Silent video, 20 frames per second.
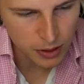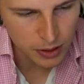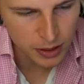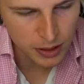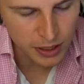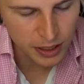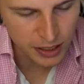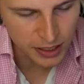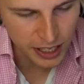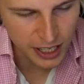
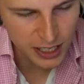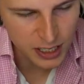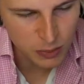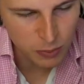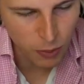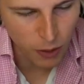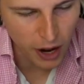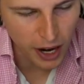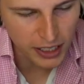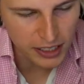It takes
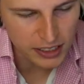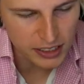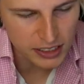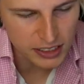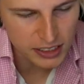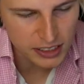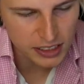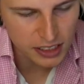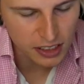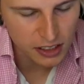
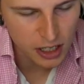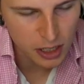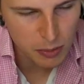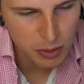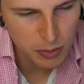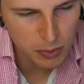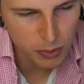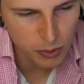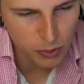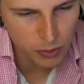practice. A lot of
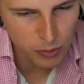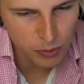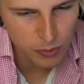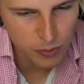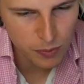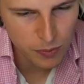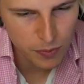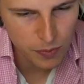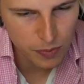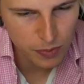people,
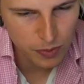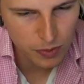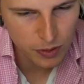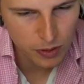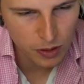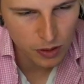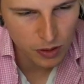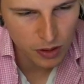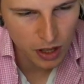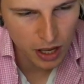
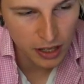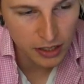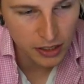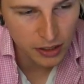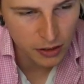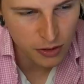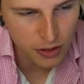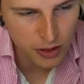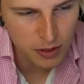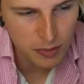I
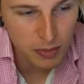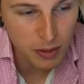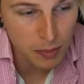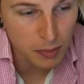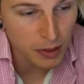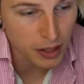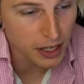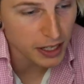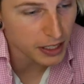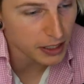tell them,
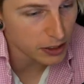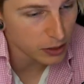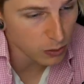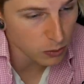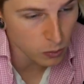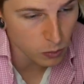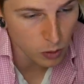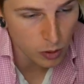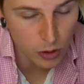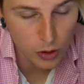I'm like,
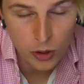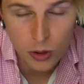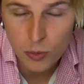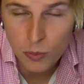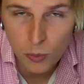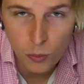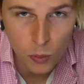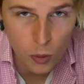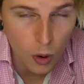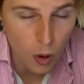what
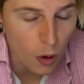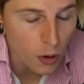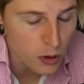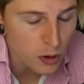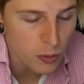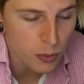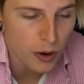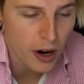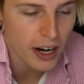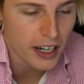are
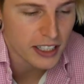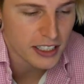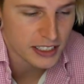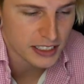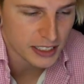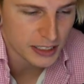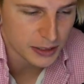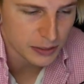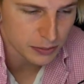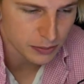you
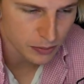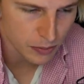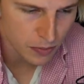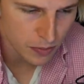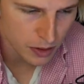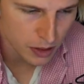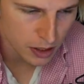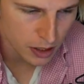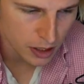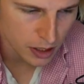practicing?
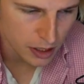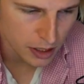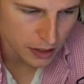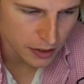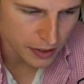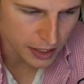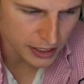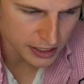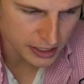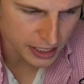
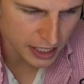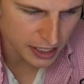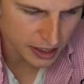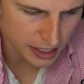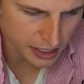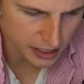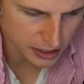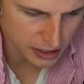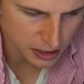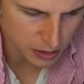They say
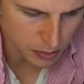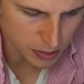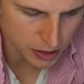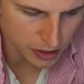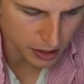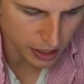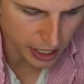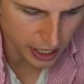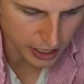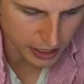things to
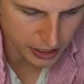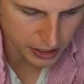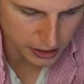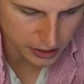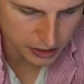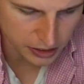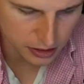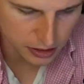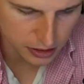me like